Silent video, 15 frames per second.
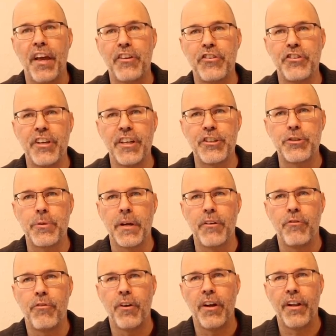exchange
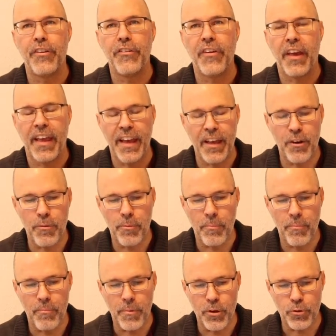trade funds, and
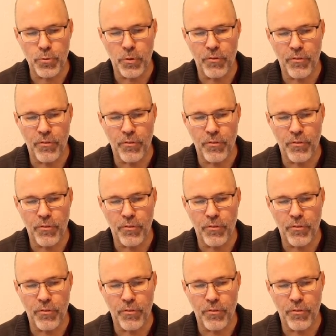mutual